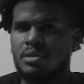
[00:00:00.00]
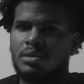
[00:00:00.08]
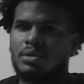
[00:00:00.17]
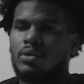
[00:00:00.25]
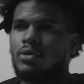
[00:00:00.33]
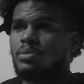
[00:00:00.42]

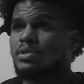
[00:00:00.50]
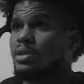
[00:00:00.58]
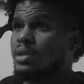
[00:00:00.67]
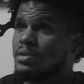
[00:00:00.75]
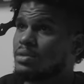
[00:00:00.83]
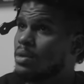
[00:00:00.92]
You know what I'm
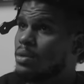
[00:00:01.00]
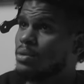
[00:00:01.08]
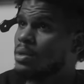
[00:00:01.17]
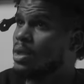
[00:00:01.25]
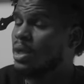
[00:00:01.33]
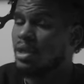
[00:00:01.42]
saying?
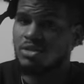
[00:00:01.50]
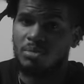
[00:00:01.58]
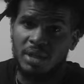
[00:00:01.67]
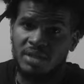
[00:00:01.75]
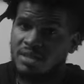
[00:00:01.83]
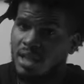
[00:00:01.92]
So it's
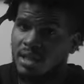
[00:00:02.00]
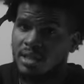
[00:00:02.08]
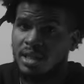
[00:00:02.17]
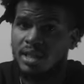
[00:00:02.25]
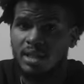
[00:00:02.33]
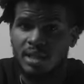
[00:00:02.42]
based out
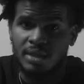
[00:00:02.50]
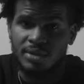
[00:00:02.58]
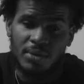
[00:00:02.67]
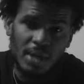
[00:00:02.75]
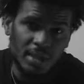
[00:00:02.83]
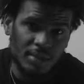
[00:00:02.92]
in Atlanta,
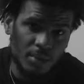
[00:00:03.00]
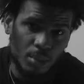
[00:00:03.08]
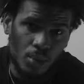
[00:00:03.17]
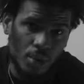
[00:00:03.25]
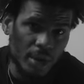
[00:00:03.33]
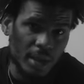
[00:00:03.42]
so I can
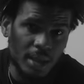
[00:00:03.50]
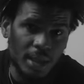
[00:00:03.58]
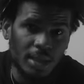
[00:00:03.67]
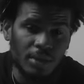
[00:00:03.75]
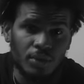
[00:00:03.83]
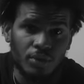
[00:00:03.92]
support
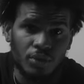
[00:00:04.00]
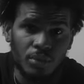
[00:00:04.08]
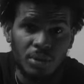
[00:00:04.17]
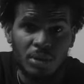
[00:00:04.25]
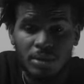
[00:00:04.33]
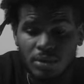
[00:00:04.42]
Atlanta. You feel
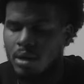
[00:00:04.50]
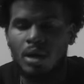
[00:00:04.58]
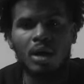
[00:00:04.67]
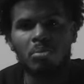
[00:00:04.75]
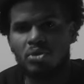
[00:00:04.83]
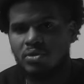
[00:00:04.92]
me?
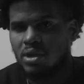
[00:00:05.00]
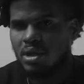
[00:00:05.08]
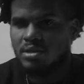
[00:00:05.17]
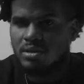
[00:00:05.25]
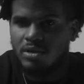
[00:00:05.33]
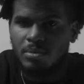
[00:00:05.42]
Moving
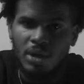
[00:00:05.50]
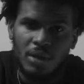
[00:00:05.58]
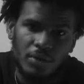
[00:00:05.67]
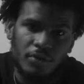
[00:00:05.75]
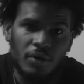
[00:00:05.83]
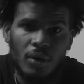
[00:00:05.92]
on to some
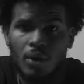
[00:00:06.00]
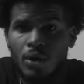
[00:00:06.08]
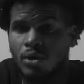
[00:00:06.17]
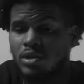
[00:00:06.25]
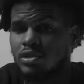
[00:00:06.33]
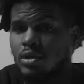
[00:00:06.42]
other
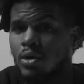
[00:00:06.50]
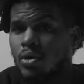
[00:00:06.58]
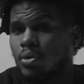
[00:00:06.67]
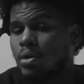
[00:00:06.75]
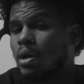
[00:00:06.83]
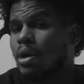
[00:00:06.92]
photos.
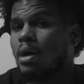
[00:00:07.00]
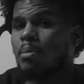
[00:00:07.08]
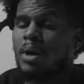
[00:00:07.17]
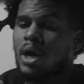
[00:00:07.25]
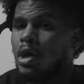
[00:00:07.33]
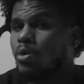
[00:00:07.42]
So
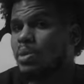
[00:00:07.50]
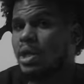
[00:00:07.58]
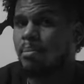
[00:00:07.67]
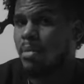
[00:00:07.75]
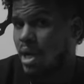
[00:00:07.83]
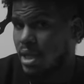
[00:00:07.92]
my
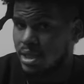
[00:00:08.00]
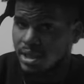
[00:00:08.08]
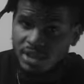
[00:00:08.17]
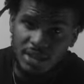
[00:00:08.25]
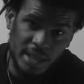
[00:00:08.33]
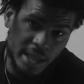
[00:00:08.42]
homie Amani,
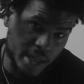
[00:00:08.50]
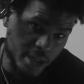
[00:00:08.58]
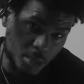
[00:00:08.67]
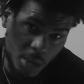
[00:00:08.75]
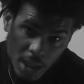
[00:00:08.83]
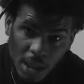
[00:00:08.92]
she
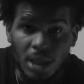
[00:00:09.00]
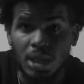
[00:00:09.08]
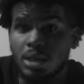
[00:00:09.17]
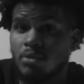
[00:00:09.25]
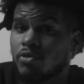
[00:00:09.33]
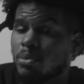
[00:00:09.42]
came
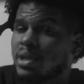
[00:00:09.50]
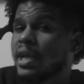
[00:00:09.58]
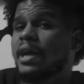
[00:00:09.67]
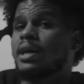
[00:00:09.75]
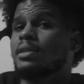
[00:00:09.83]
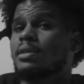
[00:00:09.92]
in from
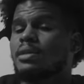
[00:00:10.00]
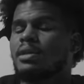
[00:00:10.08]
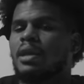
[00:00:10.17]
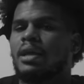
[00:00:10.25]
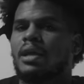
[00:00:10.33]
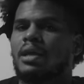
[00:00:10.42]
Cali
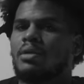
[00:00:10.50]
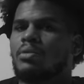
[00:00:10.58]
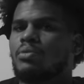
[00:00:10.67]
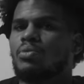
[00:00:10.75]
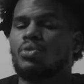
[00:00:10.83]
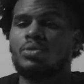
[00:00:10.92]

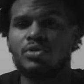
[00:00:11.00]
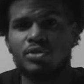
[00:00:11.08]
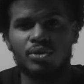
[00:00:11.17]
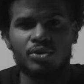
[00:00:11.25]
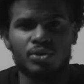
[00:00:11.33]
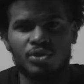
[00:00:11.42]
and we was
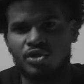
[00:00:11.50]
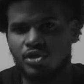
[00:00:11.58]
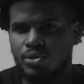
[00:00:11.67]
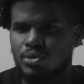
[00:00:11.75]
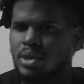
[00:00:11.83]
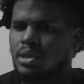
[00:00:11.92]
gonna do a
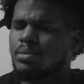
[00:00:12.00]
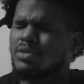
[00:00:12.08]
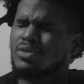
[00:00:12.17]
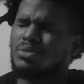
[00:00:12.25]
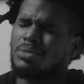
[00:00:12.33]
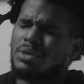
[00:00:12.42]
shoot. It
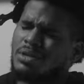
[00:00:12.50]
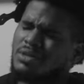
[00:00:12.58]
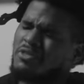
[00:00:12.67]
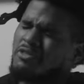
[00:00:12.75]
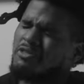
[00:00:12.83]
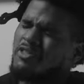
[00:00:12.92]
was gonna be
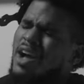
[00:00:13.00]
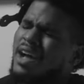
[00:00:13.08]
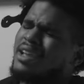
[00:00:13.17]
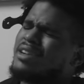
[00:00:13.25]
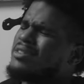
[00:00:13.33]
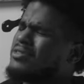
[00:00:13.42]
this
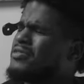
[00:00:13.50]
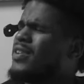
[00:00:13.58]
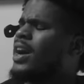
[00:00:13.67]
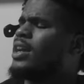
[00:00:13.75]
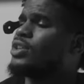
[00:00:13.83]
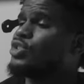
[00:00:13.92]
fire,
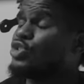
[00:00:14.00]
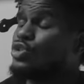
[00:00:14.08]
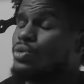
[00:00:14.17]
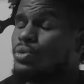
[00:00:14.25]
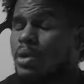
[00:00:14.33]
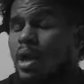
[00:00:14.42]
fire
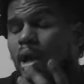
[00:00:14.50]
shoot.